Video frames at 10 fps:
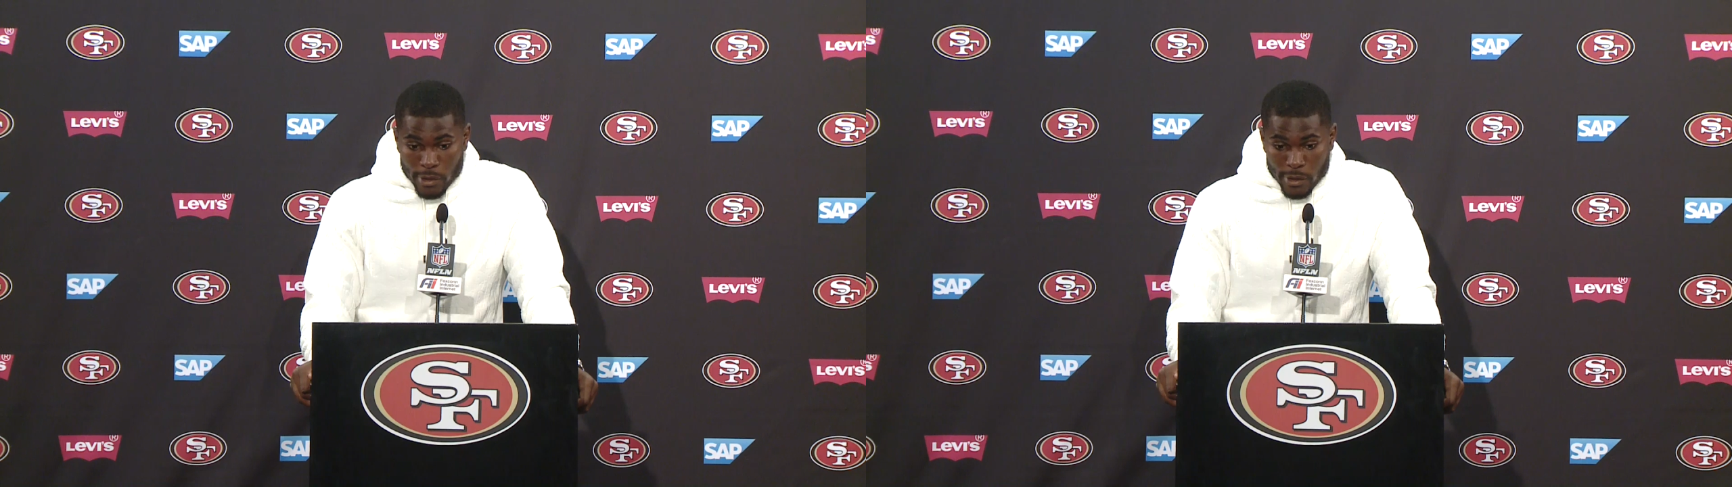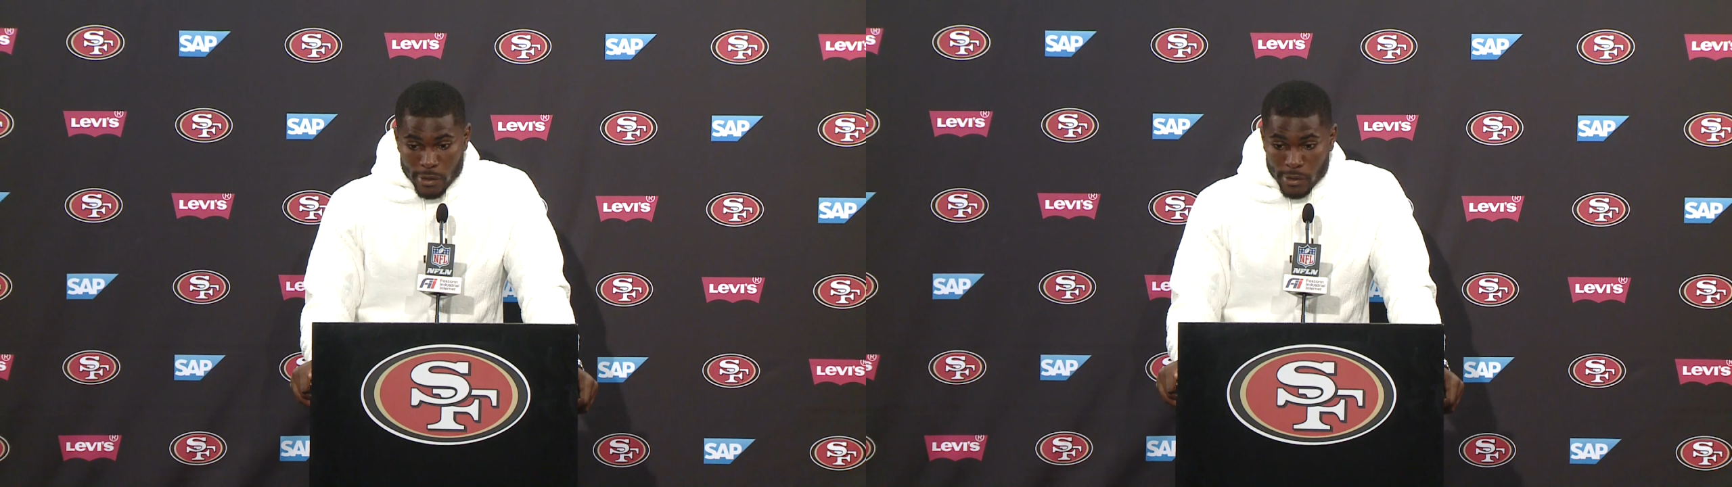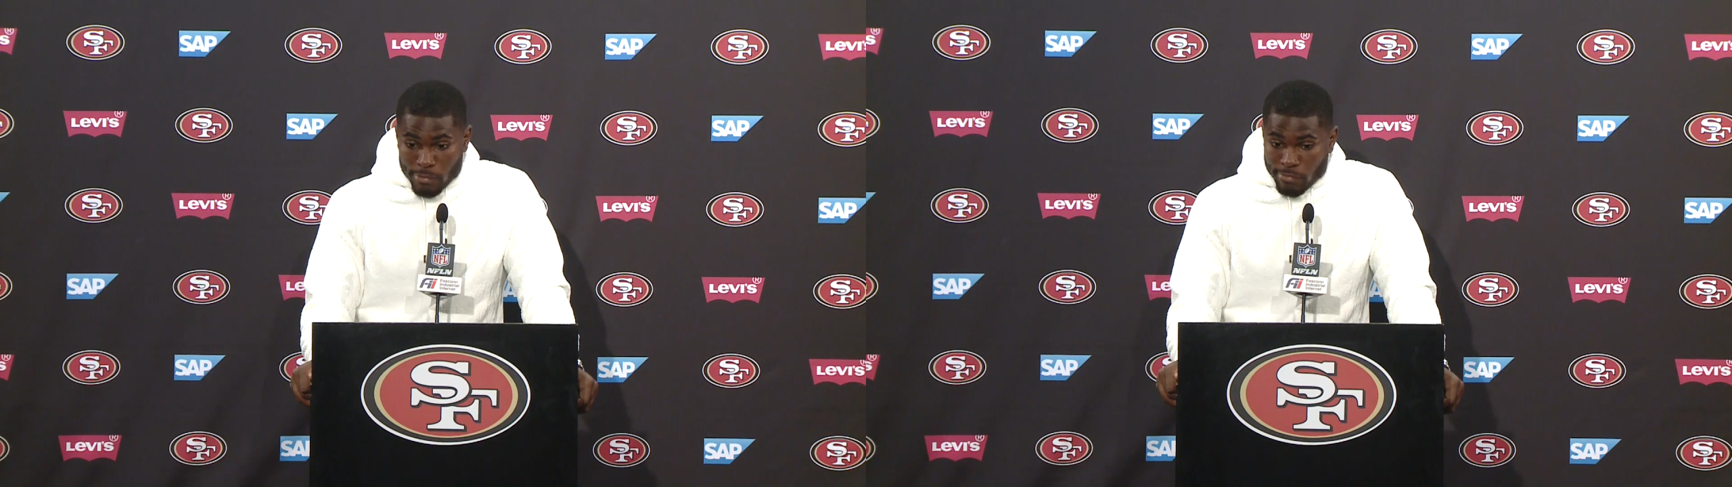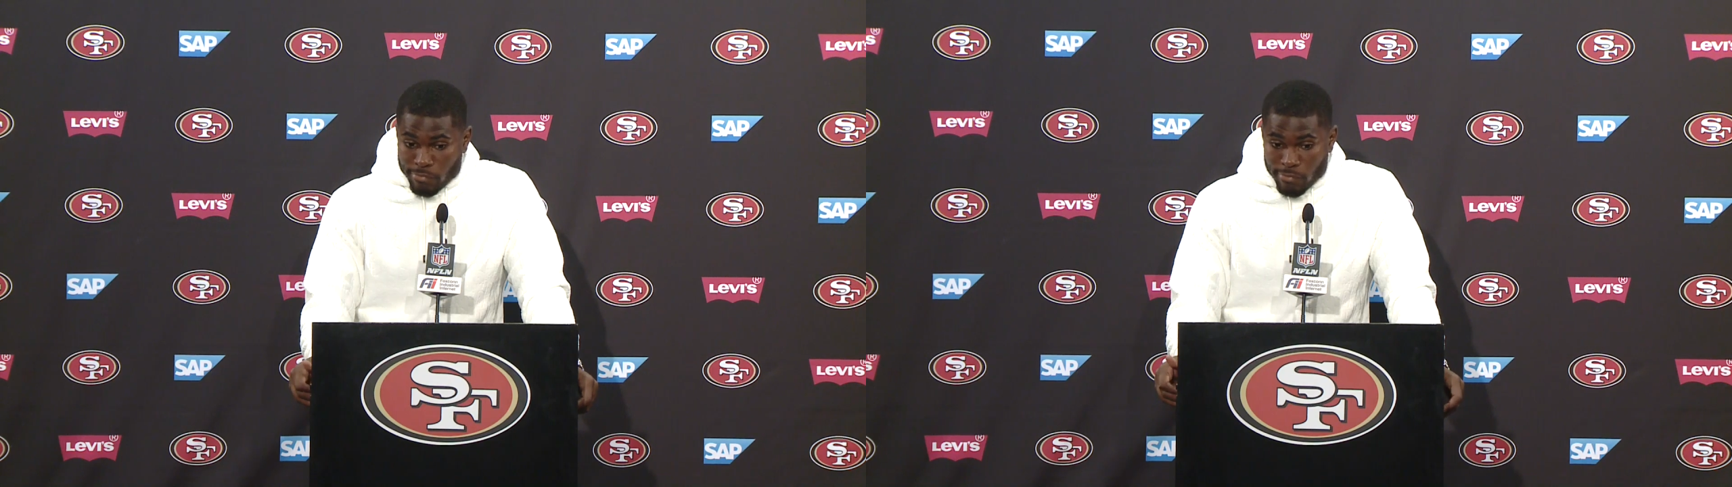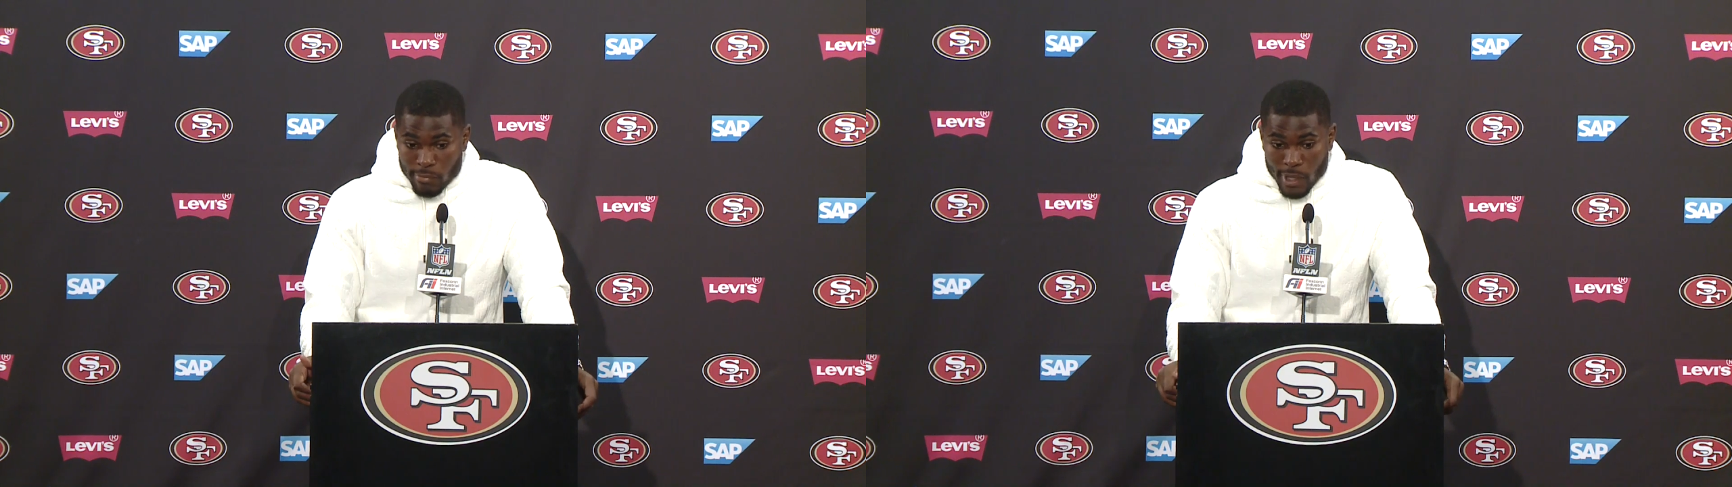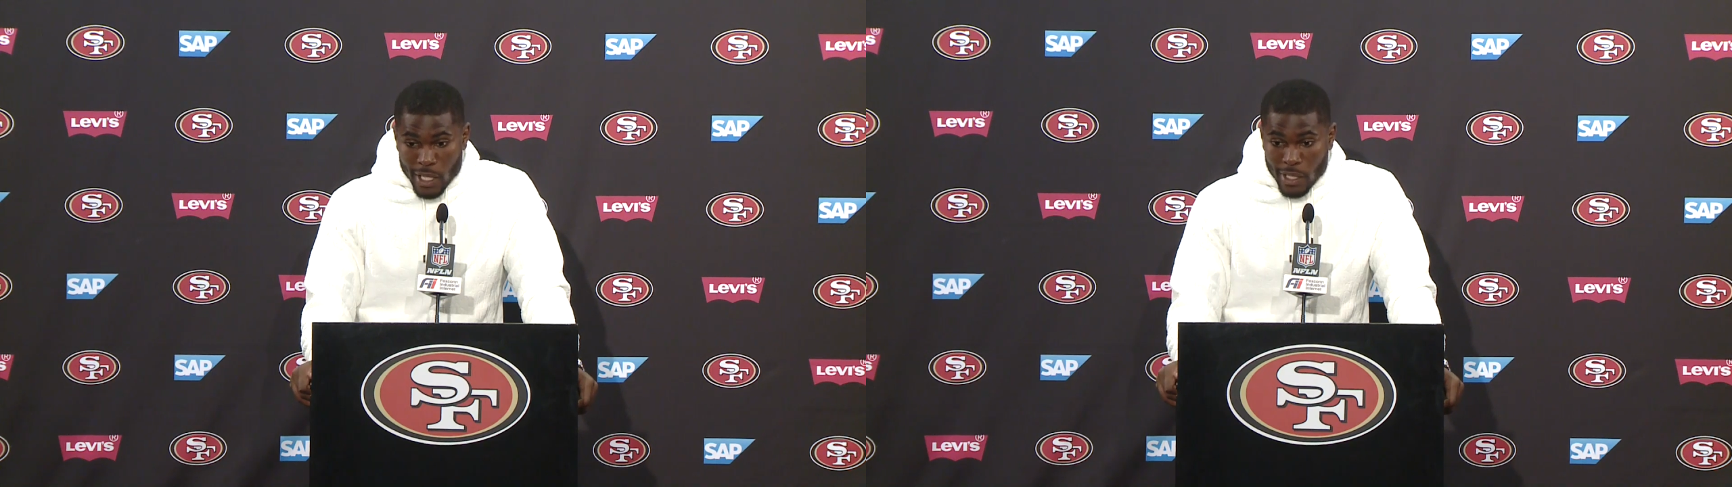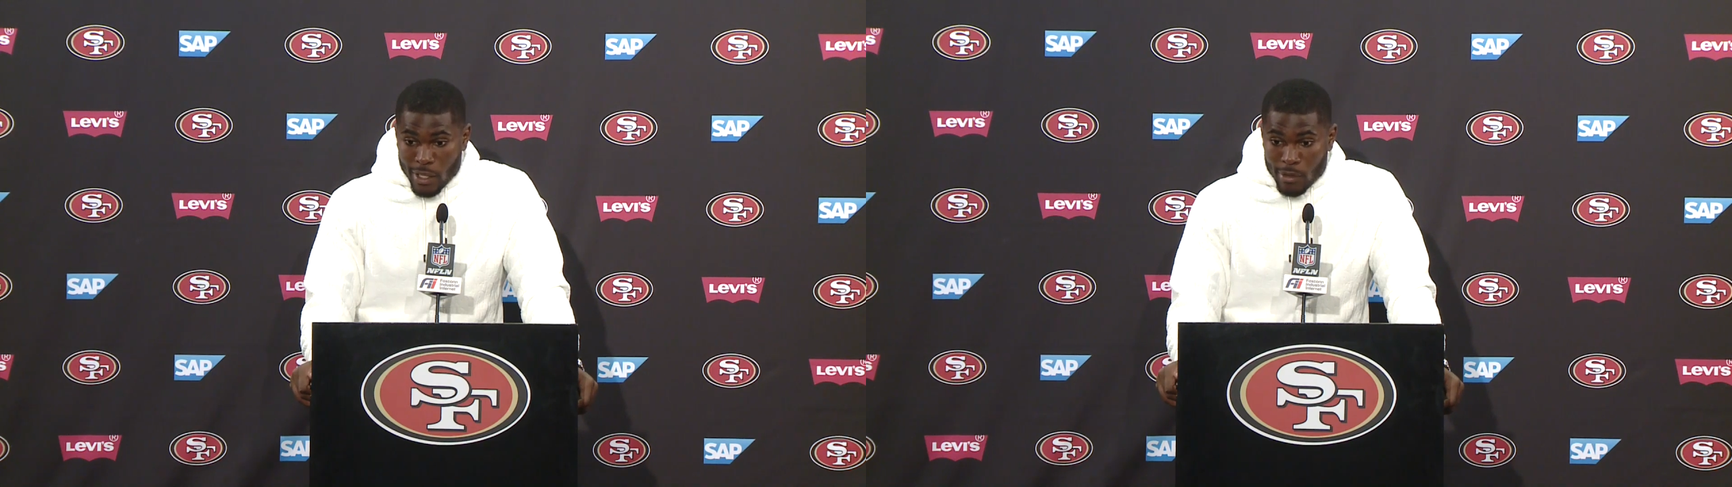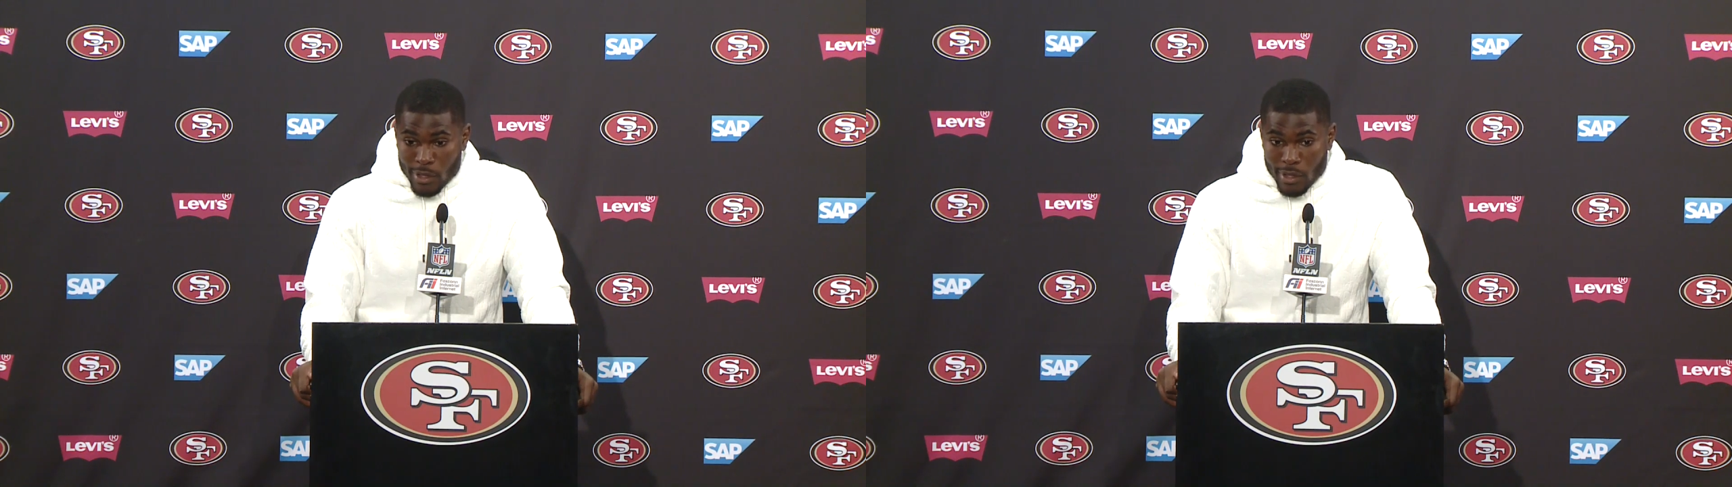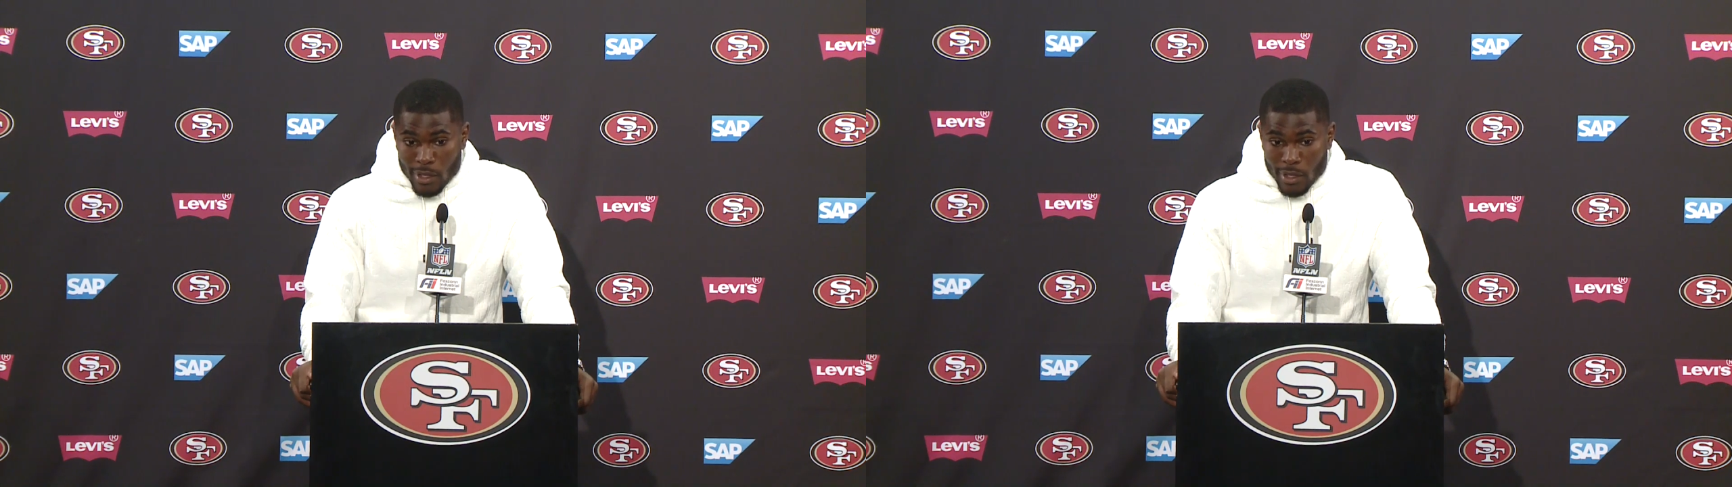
I can't really